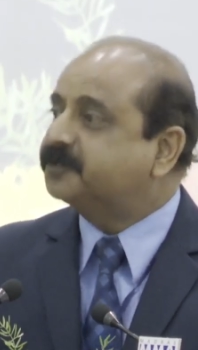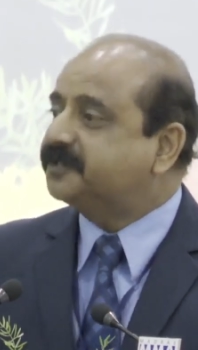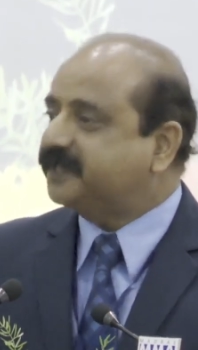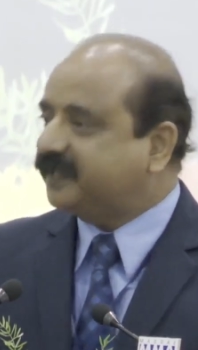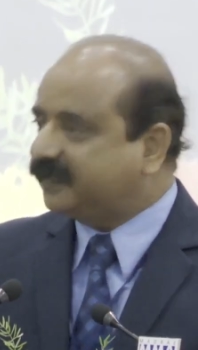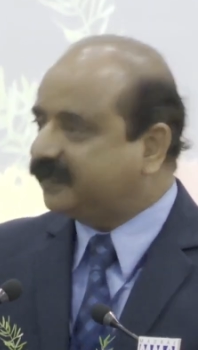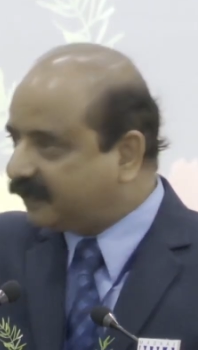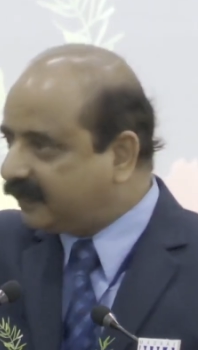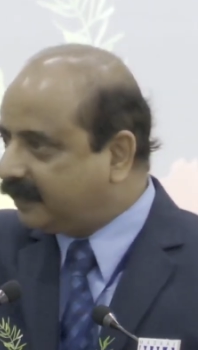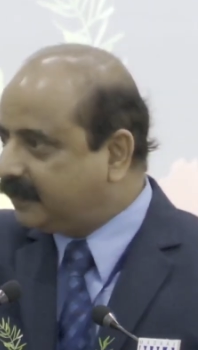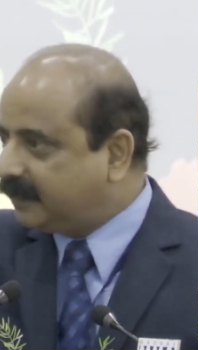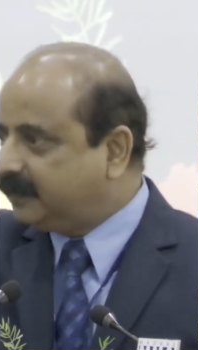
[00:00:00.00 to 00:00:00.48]

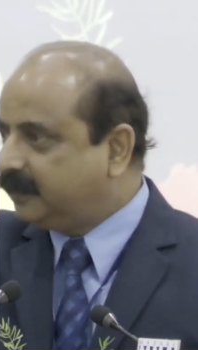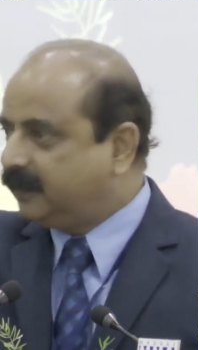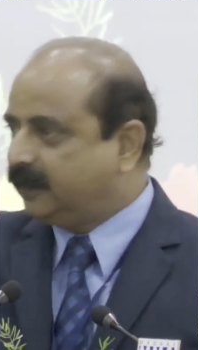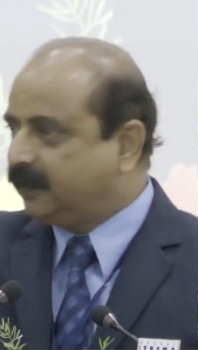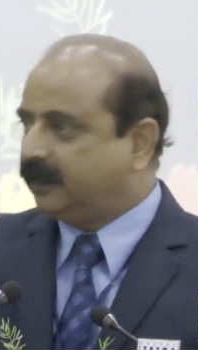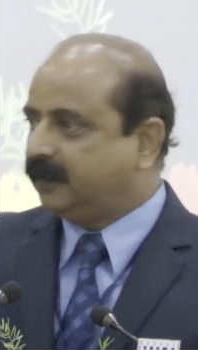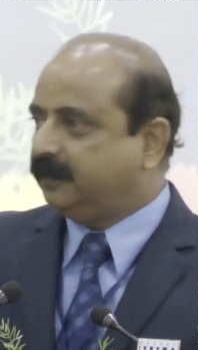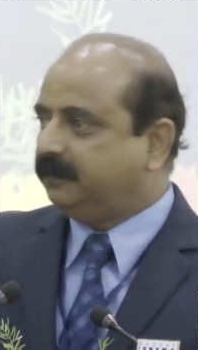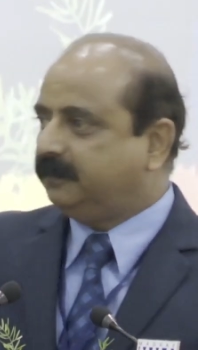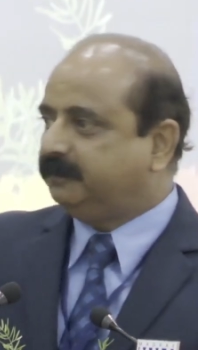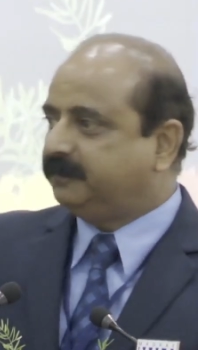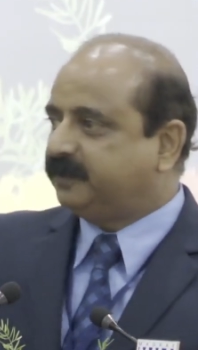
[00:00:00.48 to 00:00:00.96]
Shankar and
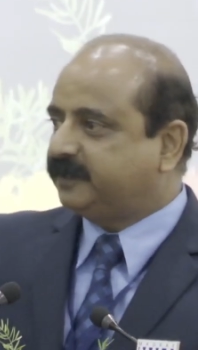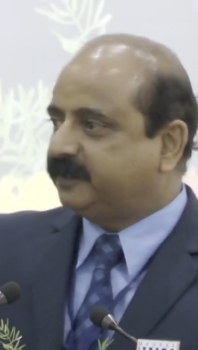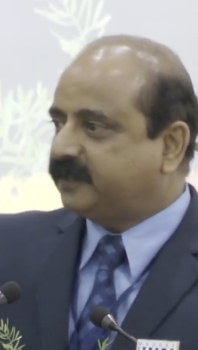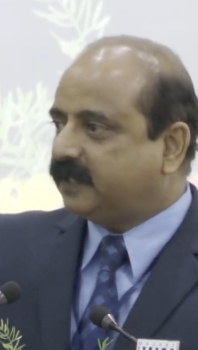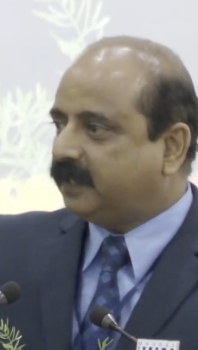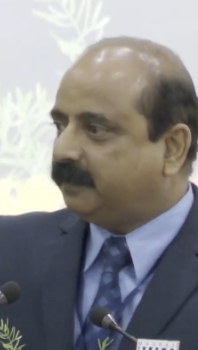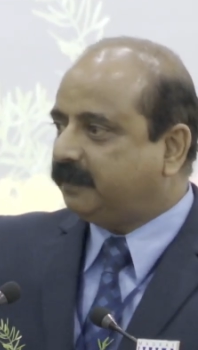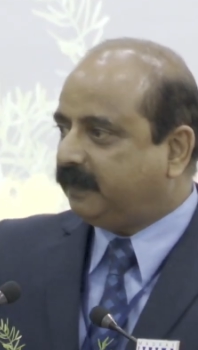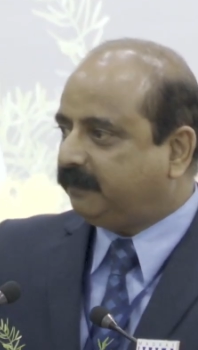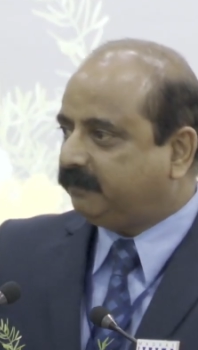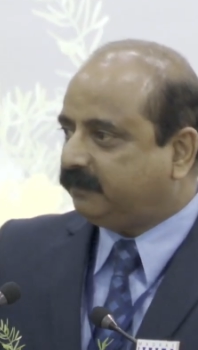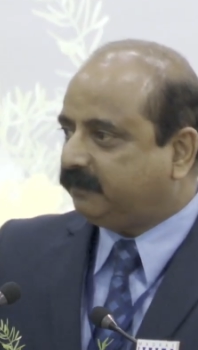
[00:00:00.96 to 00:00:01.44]

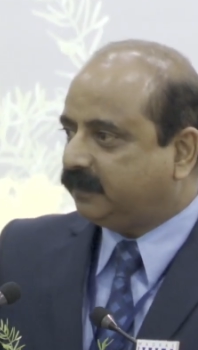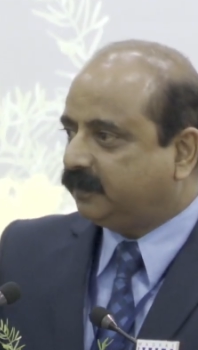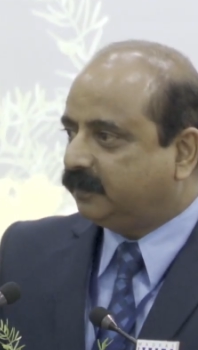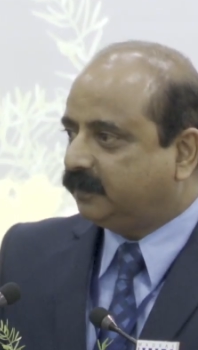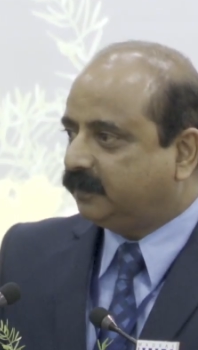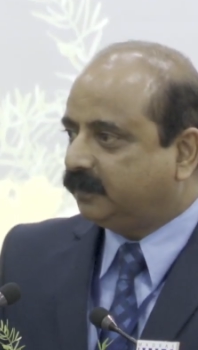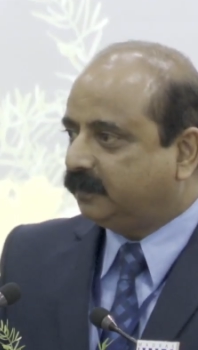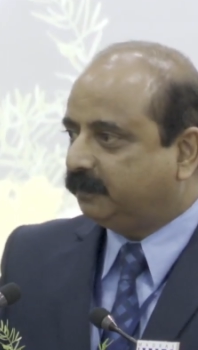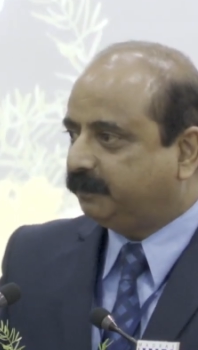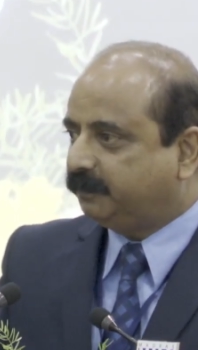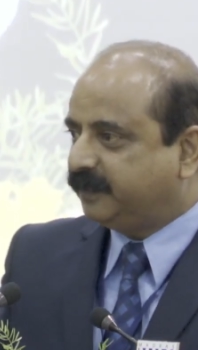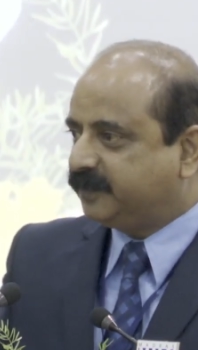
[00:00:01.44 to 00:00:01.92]
Mridula ma'am.
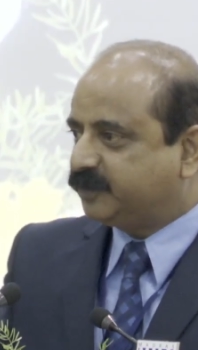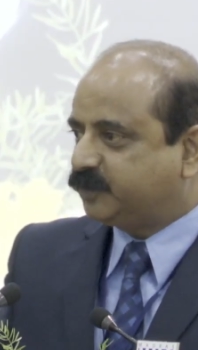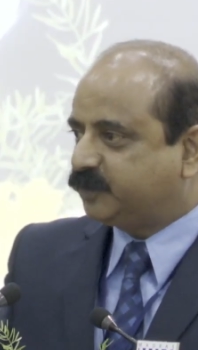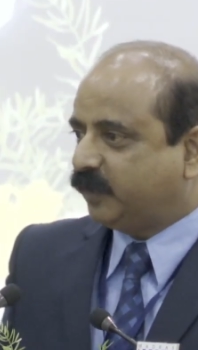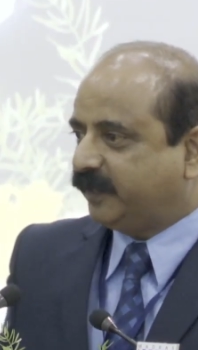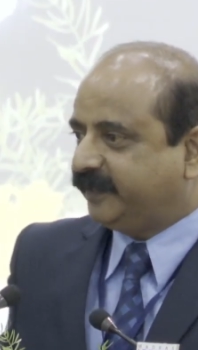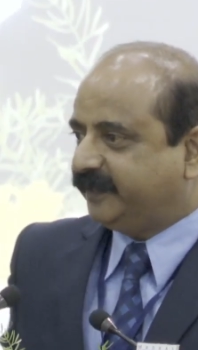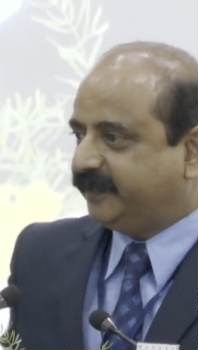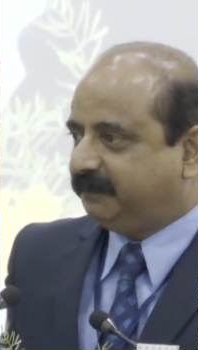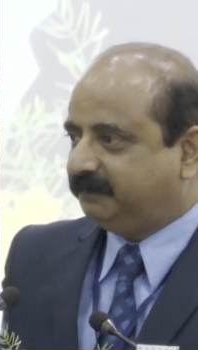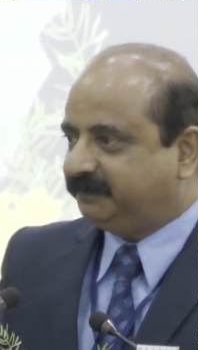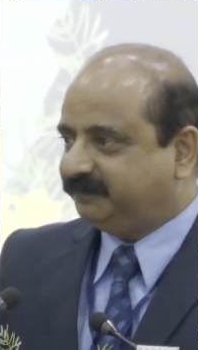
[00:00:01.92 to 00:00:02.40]
Please
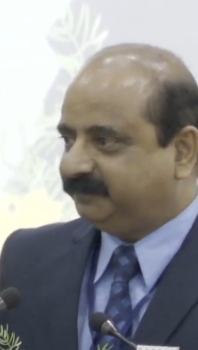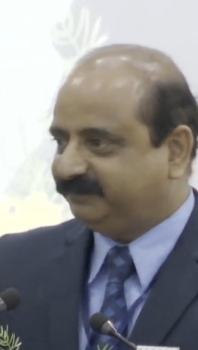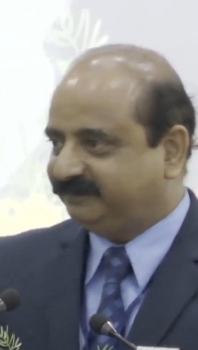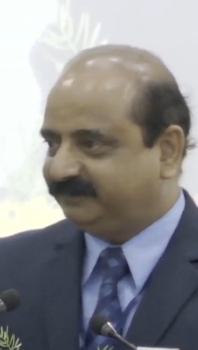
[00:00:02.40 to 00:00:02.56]
join them.